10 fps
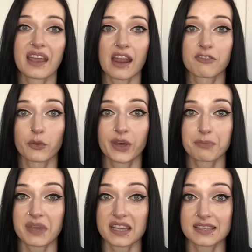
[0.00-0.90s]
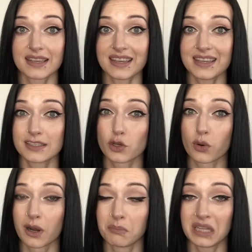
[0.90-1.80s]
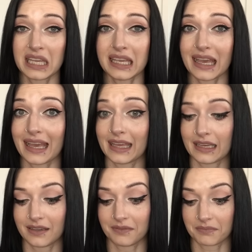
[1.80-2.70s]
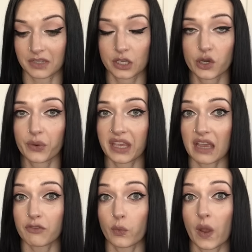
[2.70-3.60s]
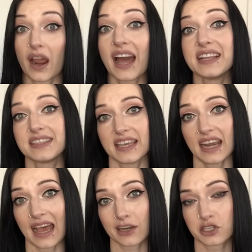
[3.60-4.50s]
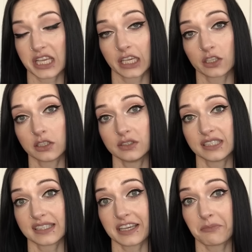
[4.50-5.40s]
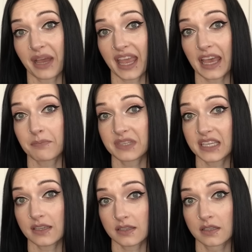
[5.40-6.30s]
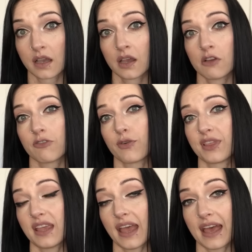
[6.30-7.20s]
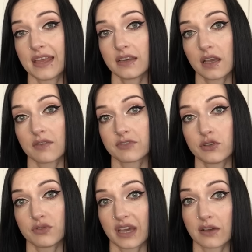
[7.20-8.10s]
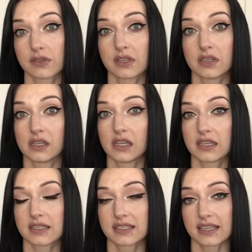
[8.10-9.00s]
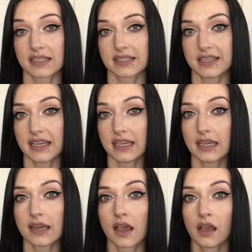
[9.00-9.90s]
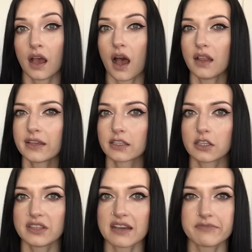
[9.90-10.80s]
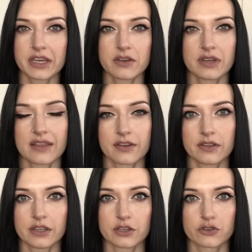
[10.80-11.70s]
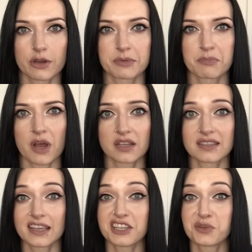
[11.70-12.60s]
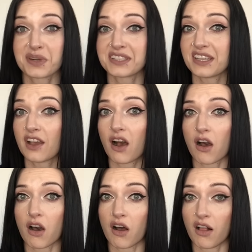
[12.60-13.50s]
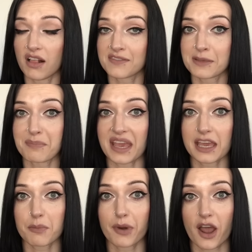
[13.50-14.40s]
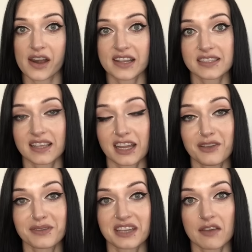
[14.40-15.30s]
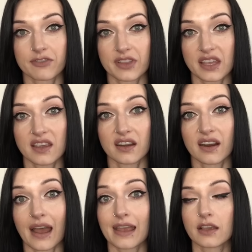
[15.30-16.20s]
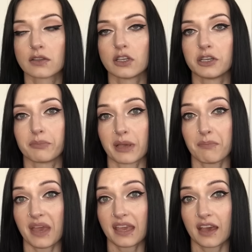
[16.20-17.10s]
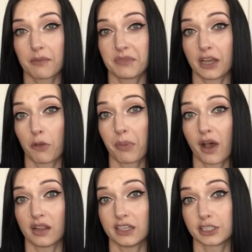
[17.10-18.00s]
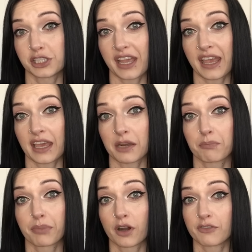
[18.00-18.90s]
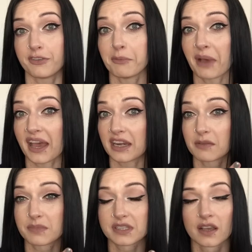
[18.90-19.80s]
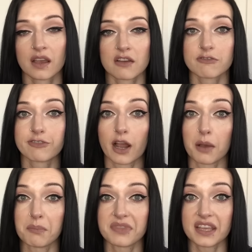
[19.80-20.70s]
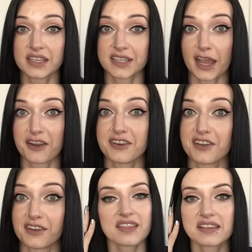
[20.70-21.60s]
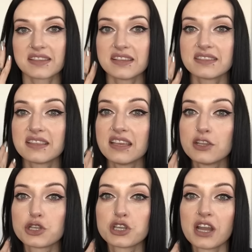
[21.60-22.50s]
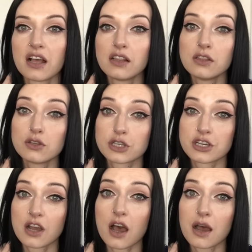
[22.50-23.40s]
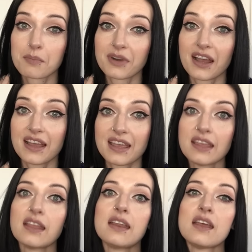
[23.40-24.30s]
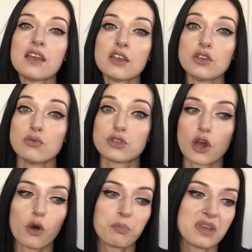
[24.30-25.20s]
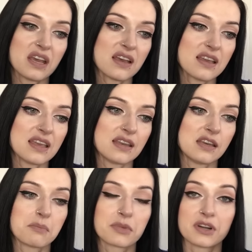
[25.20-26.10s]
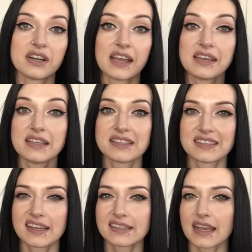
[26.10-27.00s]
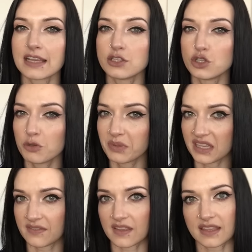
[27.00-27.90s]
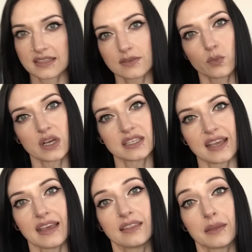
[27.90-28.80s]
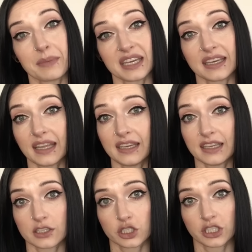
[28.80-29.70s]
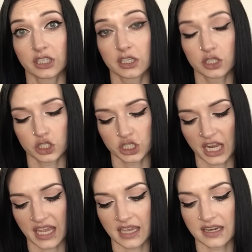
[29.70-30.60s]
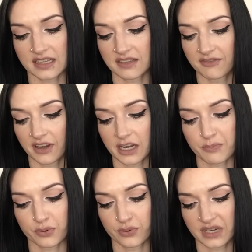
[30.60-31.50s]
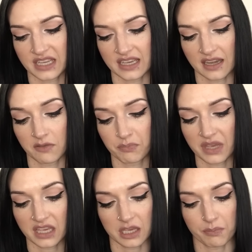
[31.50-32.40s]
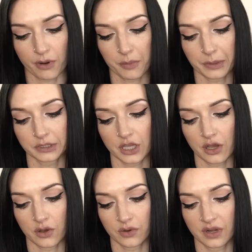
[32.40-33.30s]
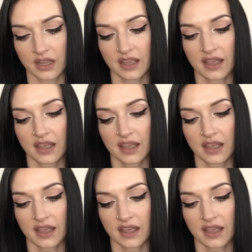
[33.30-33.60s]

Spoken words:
careful with because it is crumbly and going everywhere. I did actually include this in my empties for the end of 2016. I'll include that video down there in the description box in case you want to see all of the makeup products that I used up for the year. I included my makeup, nail polish, and perfume items from the entire year. This is the Chanel Illusion d'Ombre in Utopia in number 96. I do believe that this was a limited edition shade. It's a very pretty kind of pinky purple tone,